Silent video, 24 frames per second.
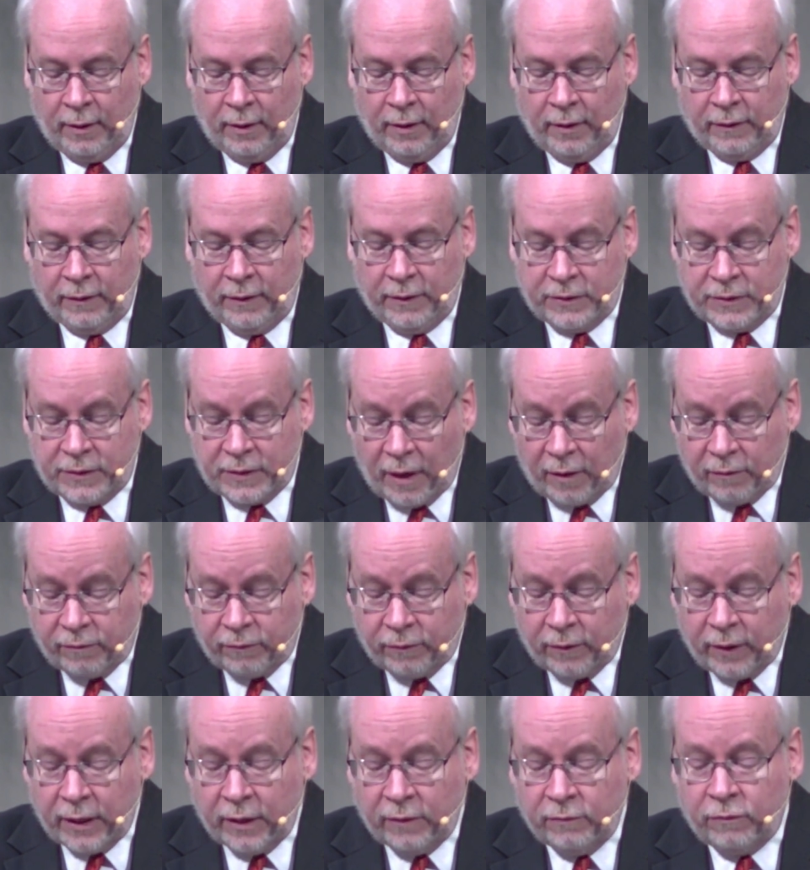the
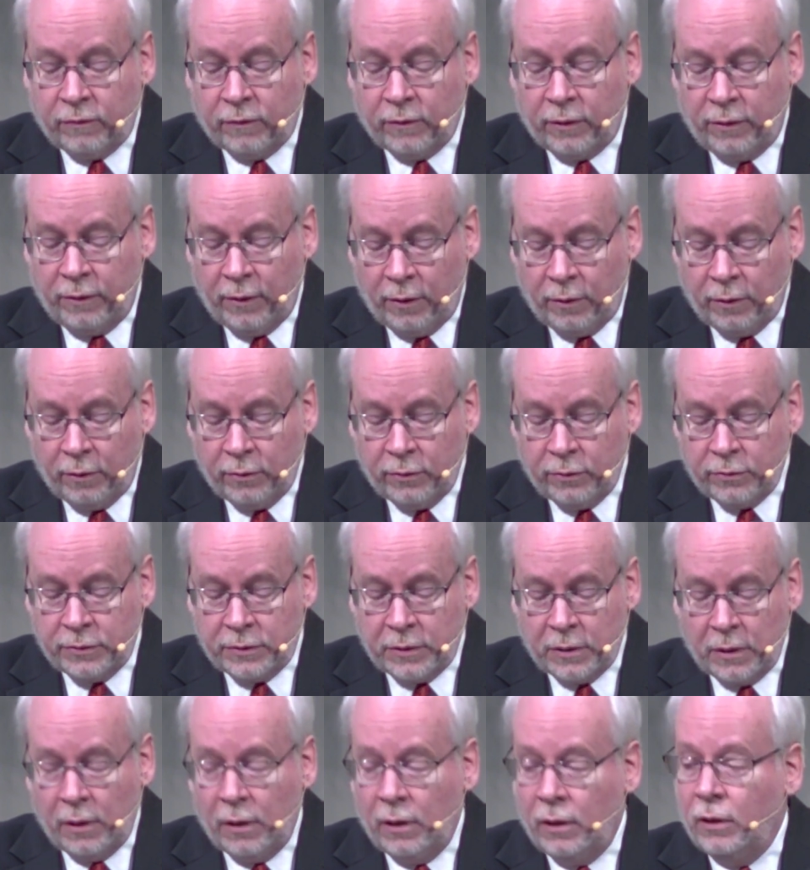suffering for those
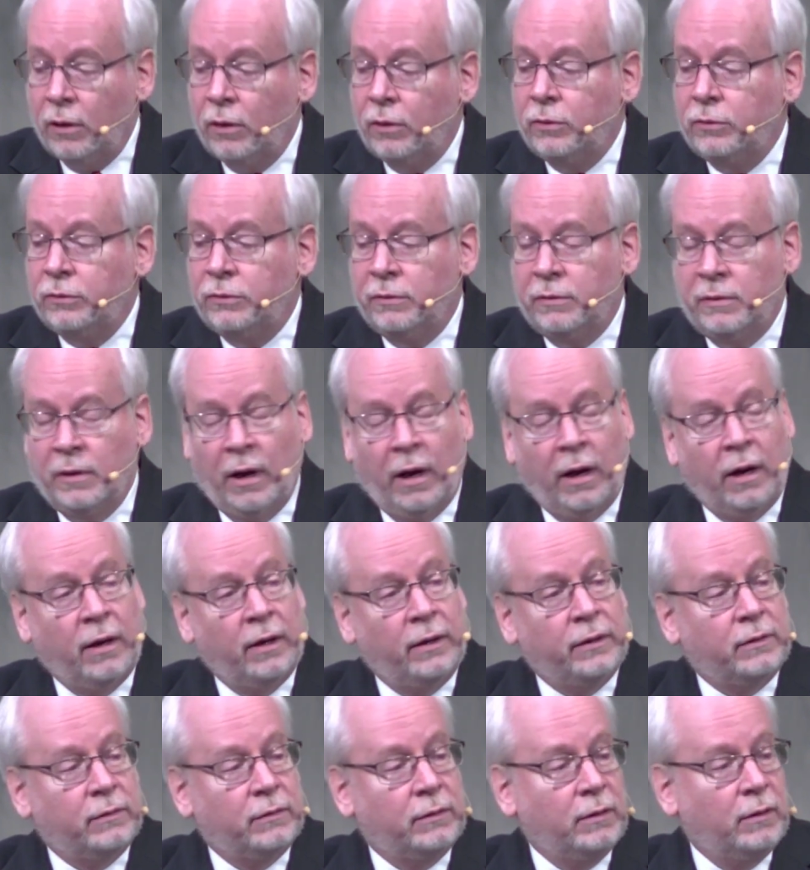who do
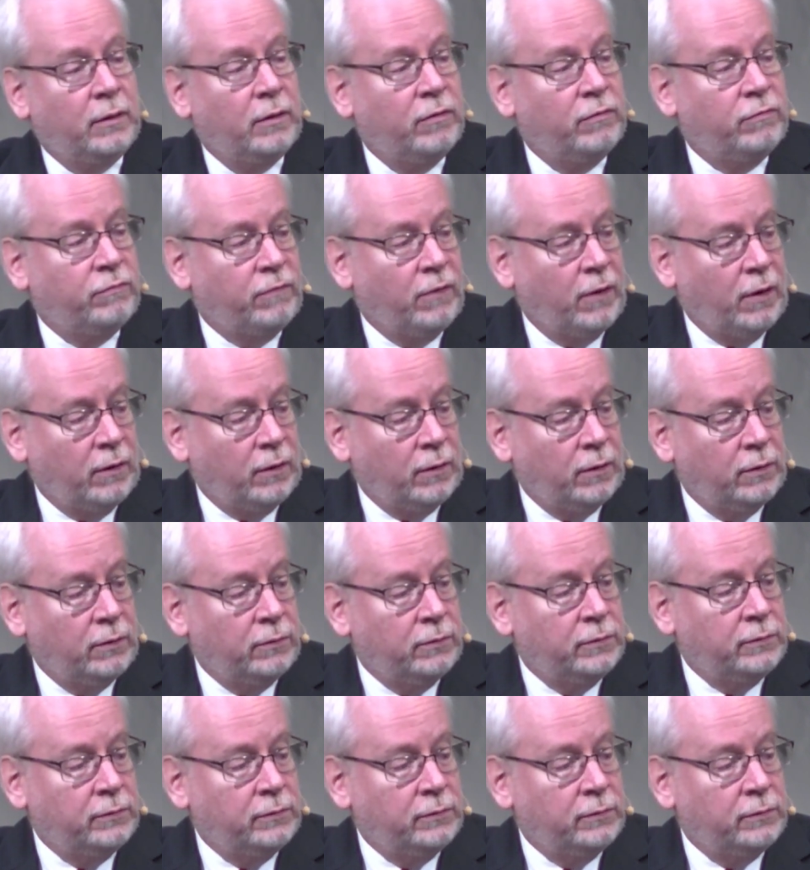not follow